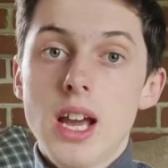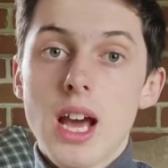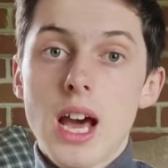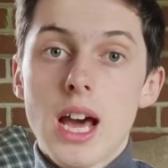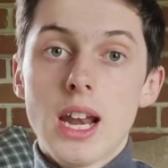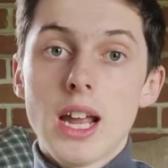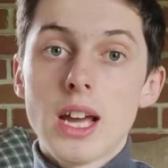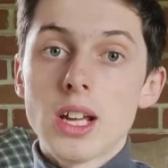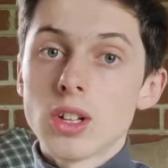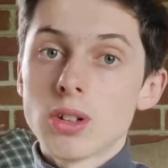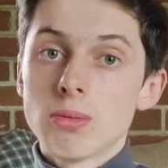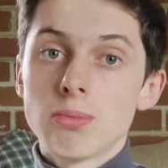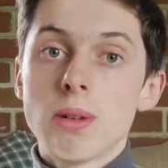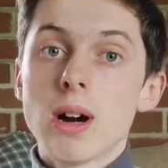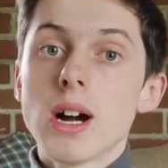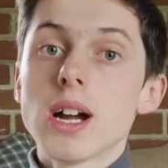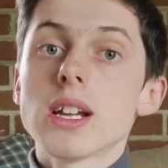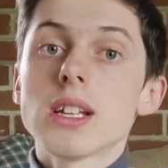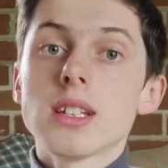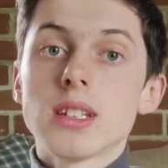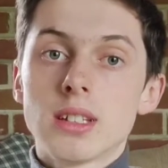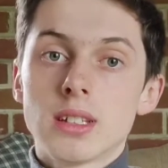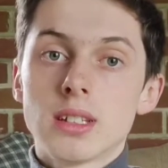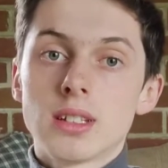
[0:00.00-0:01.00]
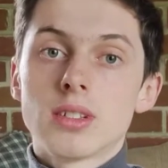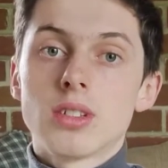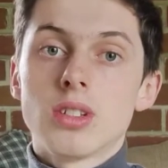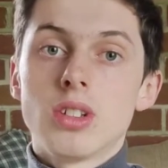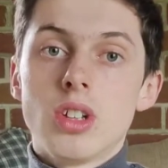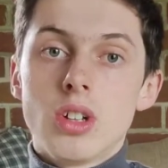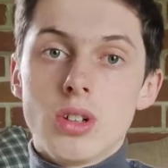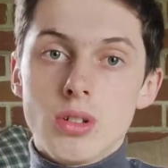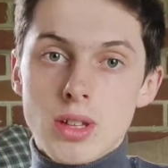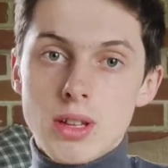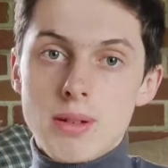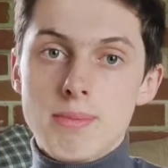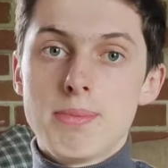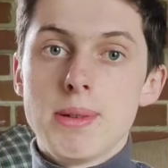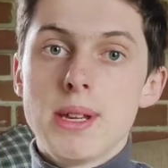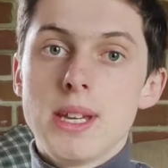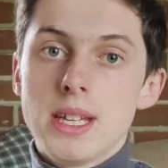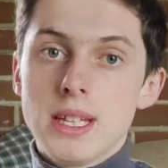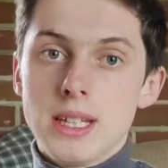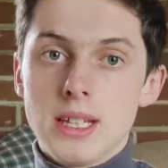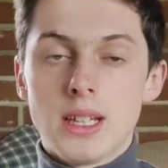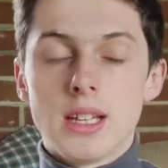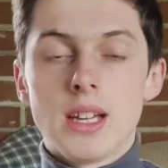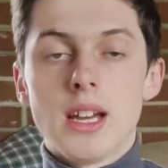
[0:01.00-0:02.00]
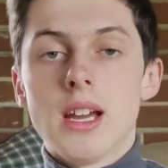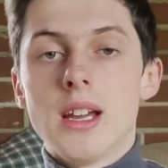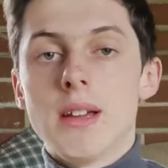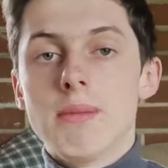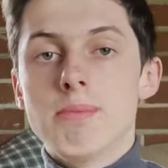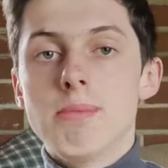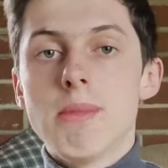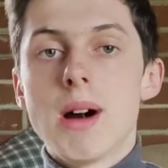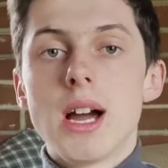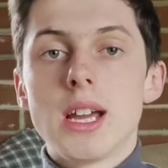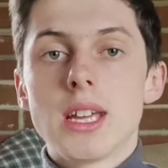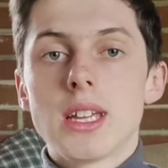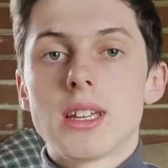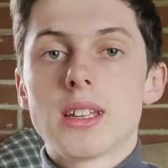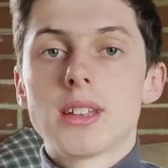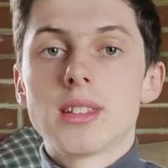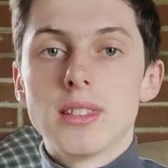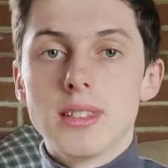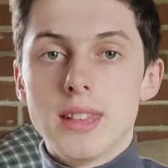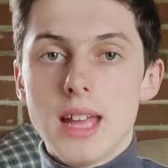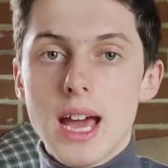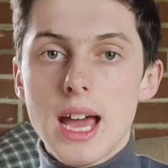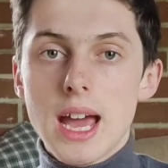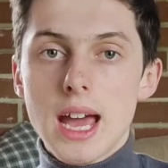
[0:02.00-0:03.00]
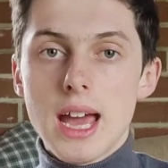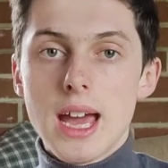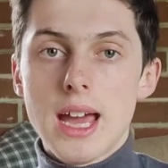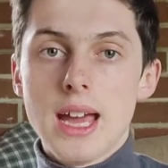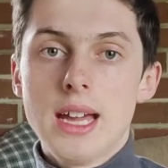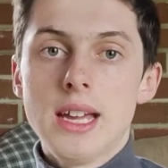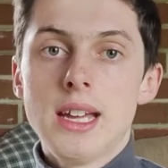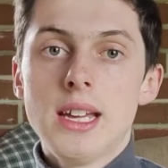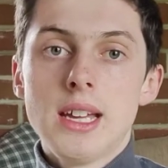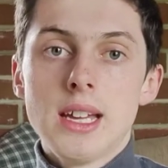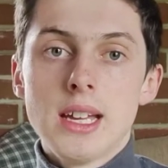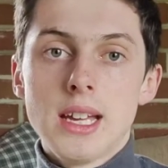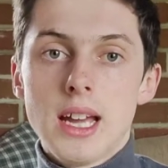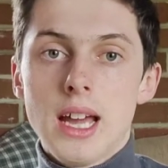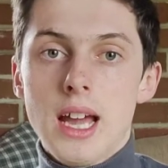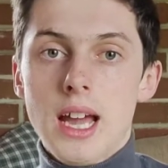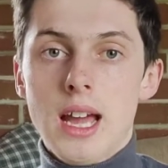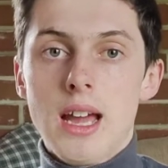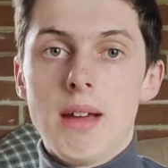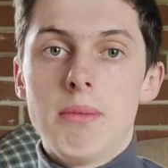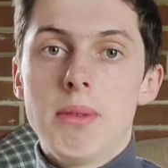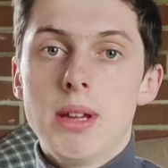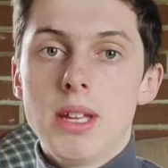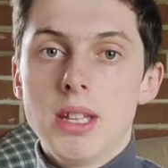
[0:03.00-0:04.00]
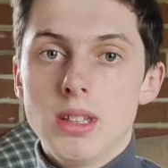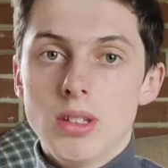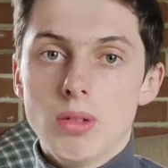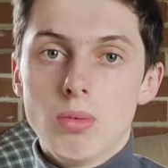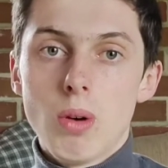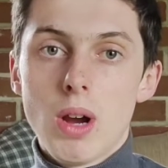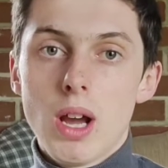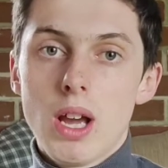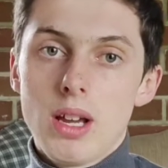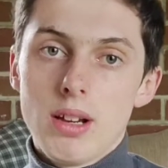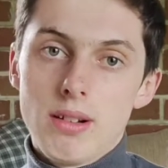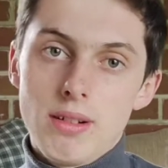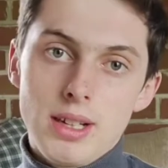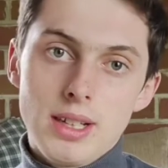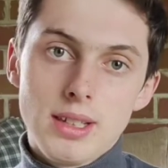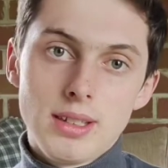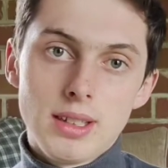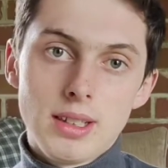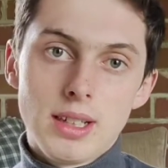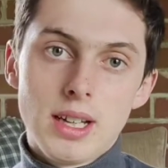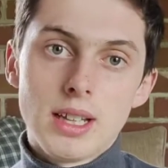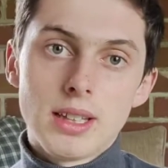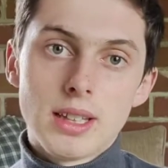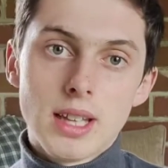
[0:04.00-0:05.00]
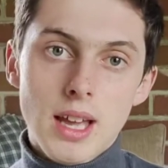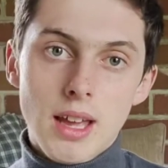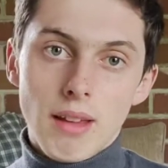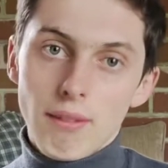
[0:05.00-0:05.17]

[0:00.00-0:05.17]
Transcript: and I don't mind there being a mic there in the way or anything like that.